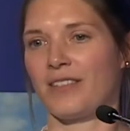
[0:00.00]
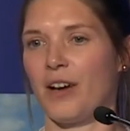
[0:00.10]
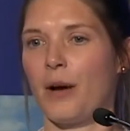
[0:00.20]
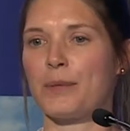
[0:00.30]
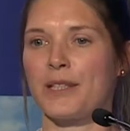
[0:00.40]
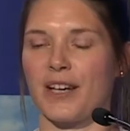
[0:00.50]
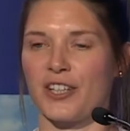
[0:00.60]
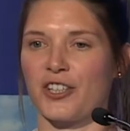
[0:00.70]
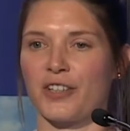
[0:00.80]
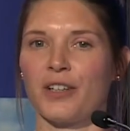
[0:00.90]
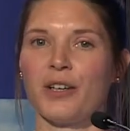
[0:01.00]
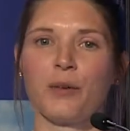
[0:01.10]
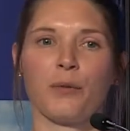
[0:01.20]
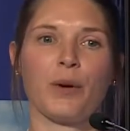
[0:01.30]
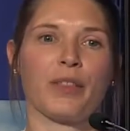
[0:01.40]
obsession
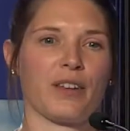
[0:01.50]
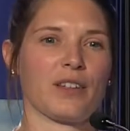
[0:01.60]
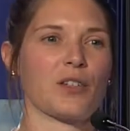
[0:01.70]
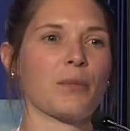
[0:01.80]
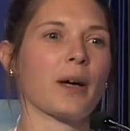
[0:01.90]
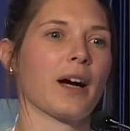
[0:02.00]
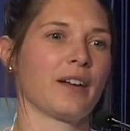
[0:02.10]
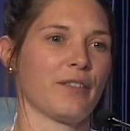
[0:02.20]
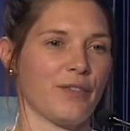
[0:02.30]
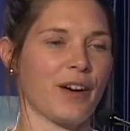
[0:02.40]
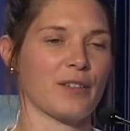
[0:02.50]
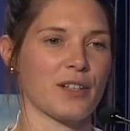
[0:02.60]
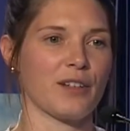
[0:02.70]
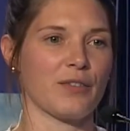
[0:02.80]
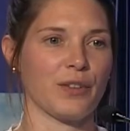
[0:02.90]
with some kind of
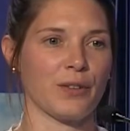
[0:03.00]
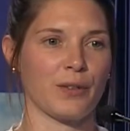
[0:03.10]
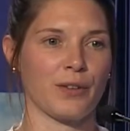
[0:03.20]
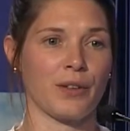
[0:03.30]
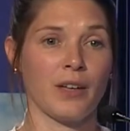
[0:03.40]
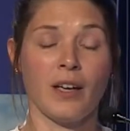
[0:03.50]
fountain of youth.